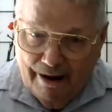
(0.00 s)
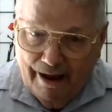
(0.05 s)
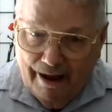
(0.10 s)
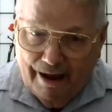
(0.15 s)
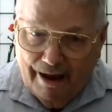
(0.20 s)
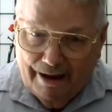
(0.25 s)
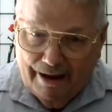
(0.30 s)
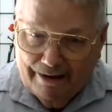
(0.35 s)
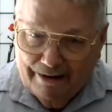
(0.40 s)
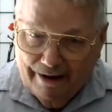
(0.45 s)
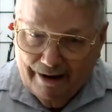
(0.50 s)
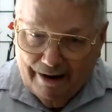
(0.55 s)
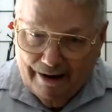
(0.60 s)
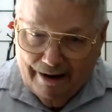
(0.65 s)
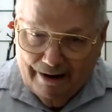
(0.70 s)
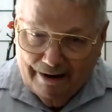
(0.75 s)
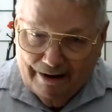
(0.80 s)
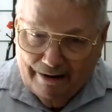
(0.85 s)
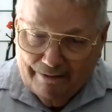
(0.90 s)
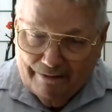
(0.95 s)

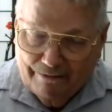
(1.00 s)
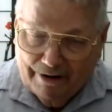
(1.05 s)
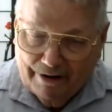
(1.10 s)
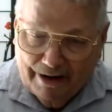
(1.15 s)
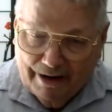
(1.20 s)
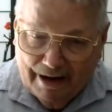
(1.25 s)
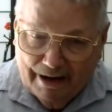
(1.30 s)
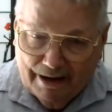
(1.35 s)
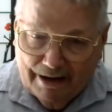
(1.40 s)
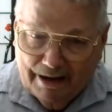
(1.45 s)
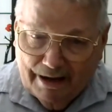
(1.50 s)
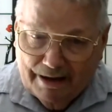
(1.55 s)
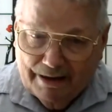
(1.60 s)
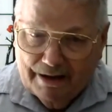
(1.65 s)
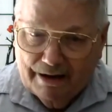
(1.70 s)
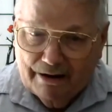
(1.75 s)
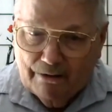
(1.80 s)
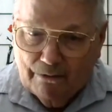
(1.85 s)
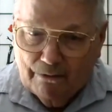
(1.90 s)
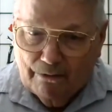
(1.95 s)
And if you can't get
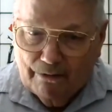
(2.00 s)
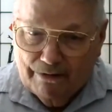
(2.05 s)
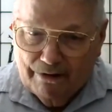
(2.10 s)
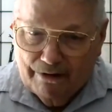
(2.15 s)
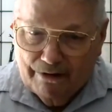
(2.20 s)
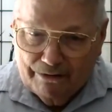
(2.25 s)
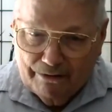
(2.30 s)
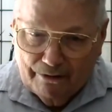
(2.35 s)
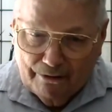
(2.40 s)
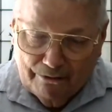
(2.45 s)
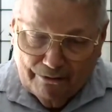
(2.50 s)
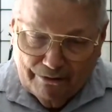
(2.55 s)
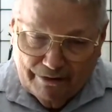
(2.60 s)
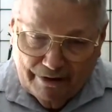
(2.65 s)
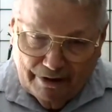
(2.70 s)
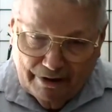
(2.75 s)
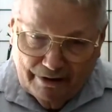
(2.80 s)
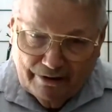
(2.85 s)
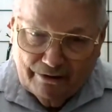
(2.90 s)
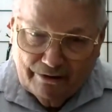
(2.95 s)
there on the
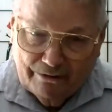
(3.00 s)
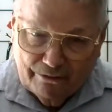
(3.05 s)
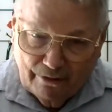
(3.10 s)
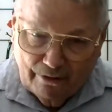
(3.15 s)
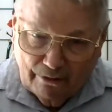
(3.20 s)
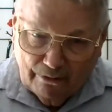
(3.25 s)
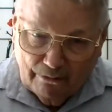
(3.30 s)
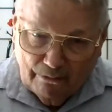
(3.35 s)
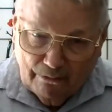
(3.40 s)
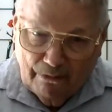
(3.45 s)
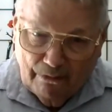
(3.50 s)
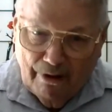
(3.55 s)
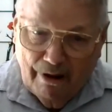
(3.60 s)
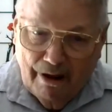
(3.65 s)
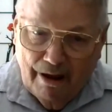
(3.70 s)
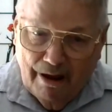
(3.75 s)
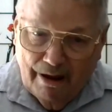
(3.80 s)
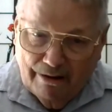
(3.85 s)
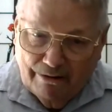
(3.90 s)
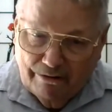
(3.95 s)
Thursdays at Circle,
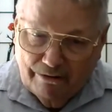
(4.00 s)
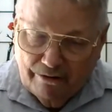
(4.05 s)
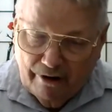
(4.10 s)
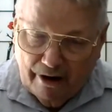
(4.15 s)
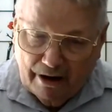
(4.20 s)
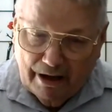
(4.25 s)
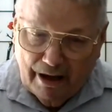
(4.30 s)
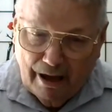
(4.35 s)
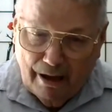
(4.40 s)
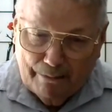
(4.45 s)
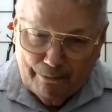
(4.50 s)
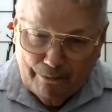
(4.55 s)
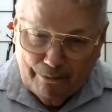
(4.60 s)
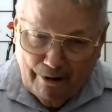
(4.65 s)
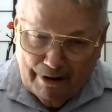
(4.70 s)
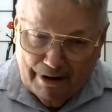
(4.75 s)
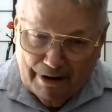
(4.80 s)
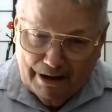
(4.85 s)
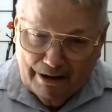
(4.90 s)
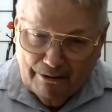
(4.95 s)
check out
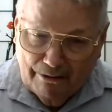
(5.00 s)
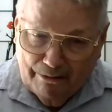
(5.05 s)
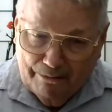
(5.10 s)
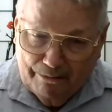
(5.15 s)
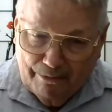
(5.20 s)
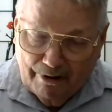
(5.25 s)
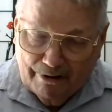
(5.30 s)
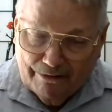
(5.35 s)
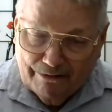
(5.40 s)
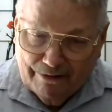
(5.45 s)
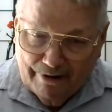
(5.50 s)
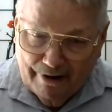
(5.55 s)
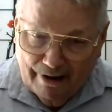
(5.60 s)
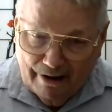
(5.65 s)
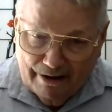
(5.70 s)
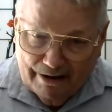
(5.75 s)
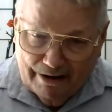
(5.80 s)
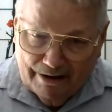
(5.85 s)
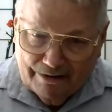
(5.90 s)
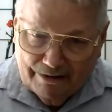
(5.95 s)
Pranic Healing Bucks
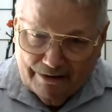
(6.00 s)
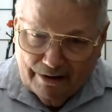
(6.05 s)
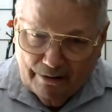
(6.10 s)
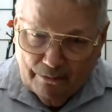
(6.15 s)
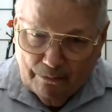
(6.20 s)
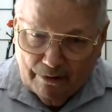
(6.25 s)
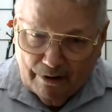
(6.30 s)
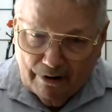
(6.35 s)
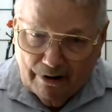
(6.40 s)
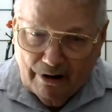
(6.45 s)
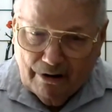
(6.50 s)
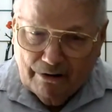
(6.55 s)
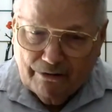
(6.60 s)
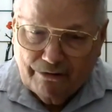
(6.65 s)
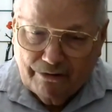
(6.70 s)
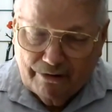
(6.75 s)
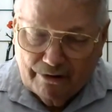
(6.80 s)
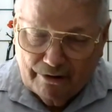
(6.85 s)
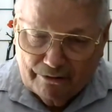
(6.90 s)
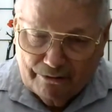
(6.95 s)
County and see where
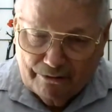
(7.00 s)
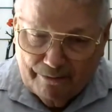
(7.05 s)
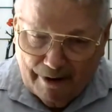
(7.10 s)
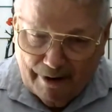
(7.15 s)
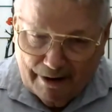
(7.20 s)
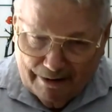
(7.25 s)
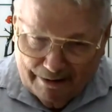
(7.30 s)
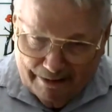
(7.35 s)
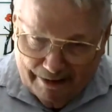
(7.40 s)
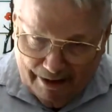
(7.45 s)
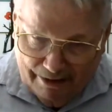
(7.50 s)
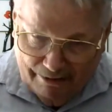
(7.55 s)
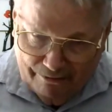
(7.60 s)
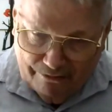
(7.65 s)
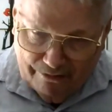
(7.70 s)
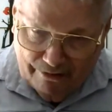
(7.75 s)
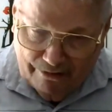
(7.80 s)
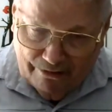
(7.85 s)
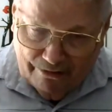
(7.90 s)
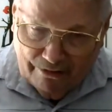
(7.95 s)
else there's
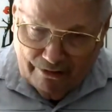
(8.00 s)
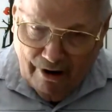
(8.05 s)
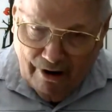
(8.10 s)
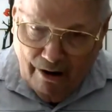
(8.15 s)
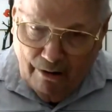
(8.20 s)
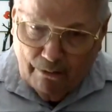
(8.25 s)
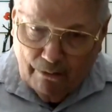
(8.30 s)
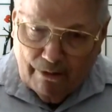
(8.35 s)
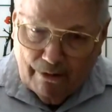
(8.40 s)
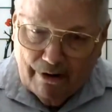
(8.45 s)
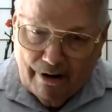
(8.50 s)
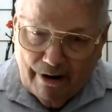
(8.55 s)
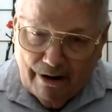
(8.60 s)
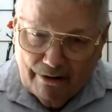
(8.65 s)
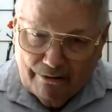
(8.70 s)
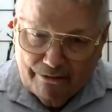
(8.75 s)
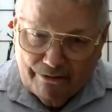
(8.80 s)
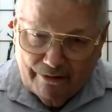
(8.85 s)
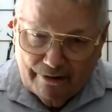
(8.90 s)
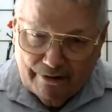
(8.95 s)
meditations, where
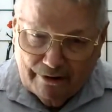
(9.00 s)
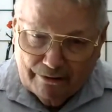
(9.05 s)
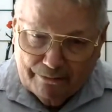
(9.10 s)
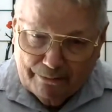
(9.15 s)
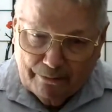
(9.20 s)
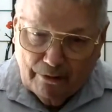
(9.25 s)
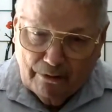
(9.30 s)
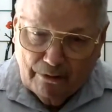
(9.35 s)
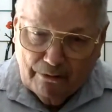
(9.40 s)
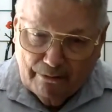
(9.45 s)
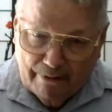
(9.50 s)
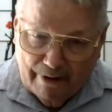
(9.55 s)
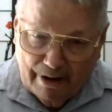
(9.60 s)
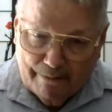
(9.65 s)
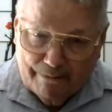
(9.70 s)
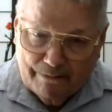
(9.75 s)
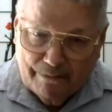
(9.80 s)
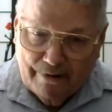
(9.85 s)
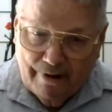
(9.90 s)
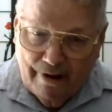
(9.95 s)
else there's
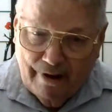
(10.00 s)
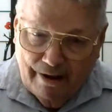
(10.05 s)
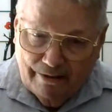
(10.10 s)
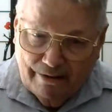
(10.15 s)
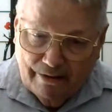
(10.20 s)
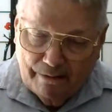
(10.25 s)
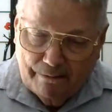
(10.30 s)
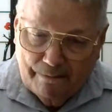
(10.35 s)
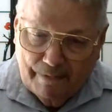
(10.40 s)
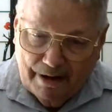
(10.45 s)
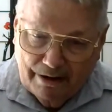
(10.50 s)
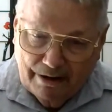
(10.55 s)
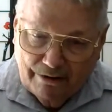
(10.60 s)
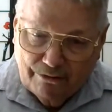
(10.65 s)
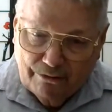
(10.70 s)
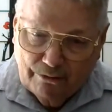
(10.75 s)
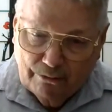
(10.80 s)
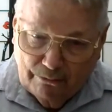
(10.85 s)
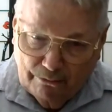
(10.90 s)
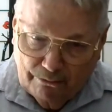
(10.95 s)
programs that may
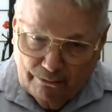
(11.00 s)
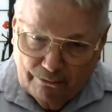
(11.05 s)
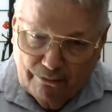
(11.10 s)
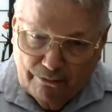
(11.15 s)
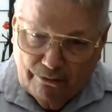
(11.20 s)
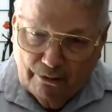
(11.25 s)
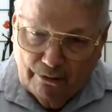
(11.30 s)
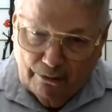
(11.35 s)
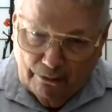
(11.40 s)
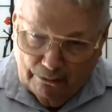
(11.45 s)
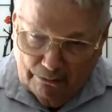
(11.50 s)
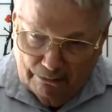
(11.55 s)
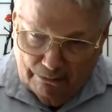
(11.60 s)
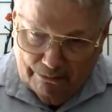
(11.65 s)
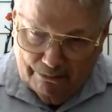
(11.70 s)
suit you.